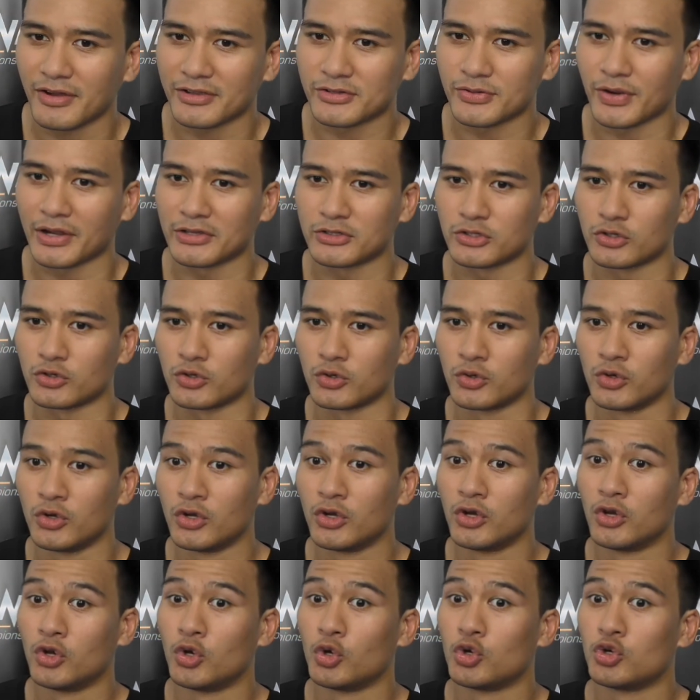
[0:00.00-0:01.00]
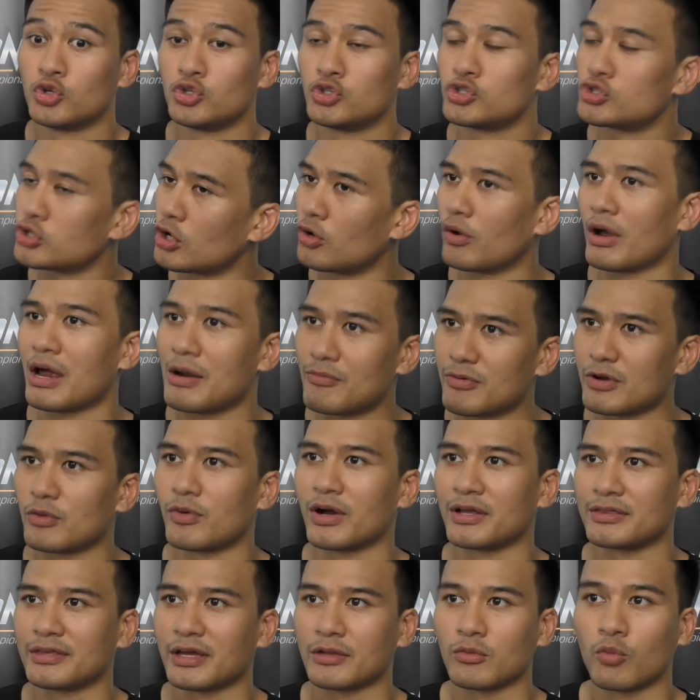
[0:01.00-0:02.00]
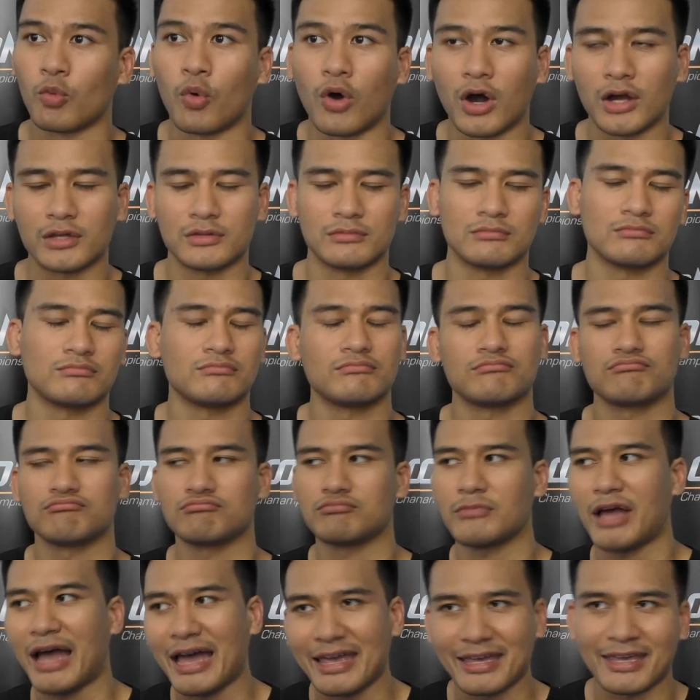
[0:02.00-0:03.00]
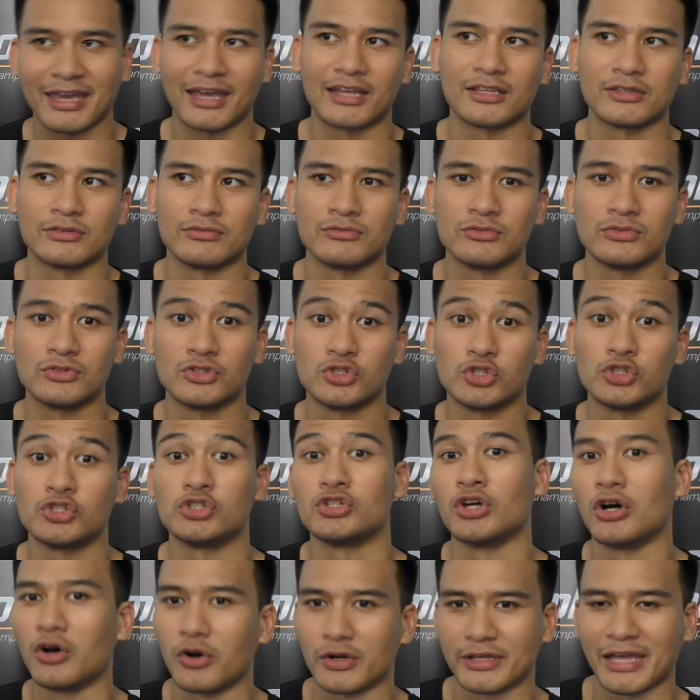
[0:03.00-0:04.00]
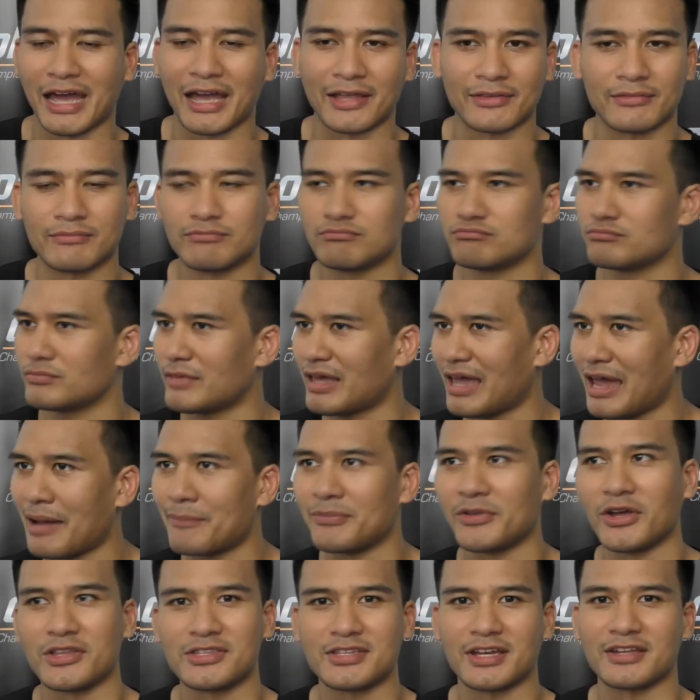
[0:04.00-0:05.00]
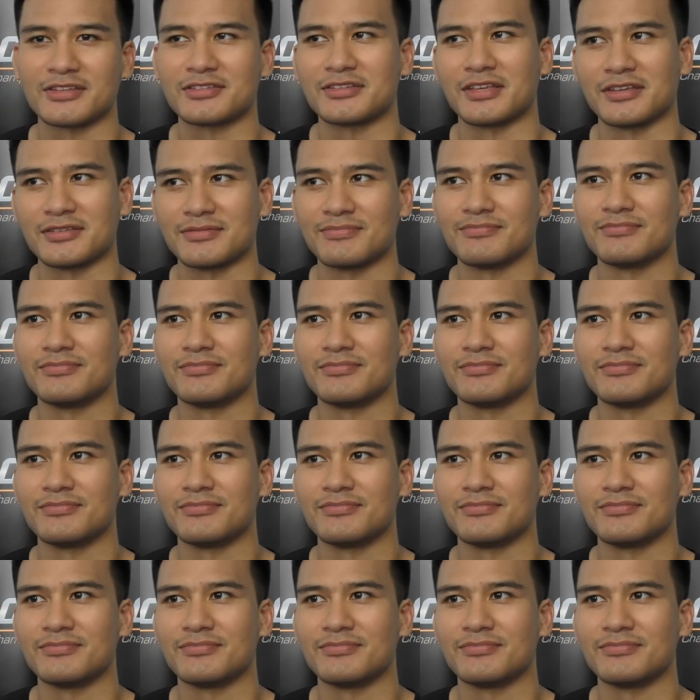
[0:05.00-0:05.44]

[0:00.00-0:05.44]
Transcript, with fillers: I try to show everyone that what I can show that I'm not just